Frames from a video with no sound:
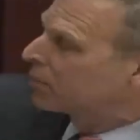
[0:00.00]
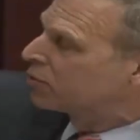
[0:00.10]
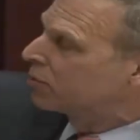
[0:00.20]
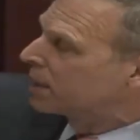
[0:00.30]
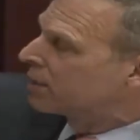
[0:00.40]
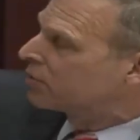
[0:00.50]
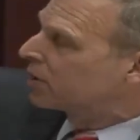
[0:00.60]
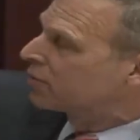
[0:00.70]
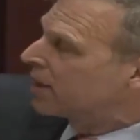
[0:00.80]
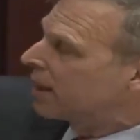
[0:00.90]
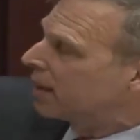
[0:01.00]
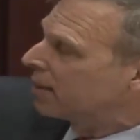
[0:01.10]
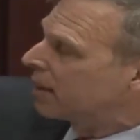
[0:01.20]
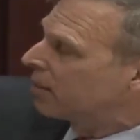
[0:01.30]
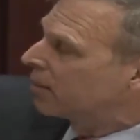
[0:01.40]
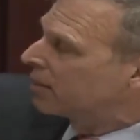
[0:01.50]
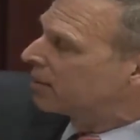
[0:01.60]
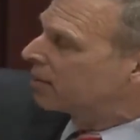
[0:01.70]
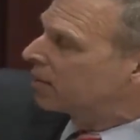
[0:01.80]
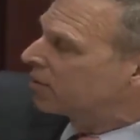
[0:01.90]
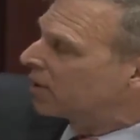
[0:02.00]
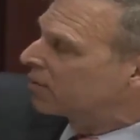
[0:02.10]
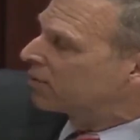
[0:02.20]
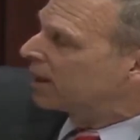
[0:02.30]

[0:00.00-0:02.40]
assuming it says your